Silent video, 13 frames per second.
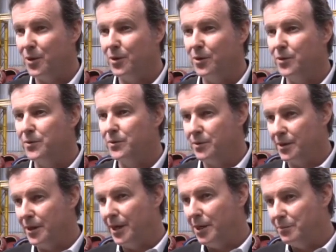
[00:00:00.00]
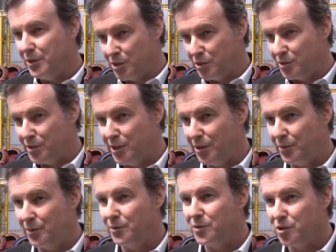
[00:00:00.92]
on our Mission
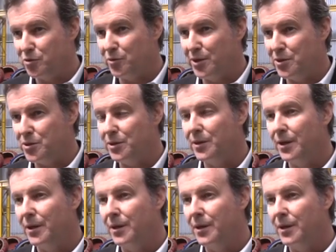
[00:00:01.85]
Zero strategy.